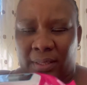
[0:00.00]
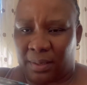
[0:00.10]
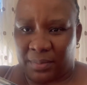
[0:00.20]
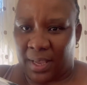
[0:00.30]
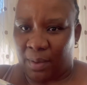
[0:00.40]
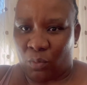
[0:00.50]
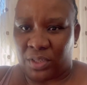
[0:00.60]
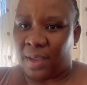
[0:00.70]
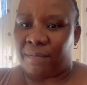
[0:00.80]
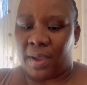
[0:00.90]
some time, which
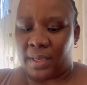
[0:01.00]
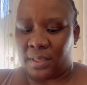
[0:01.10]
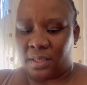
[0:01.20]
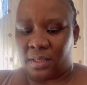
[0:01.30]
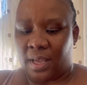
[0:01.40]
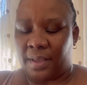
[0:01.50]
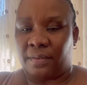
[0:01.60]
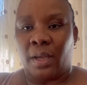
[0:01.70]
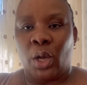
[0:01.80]
I find that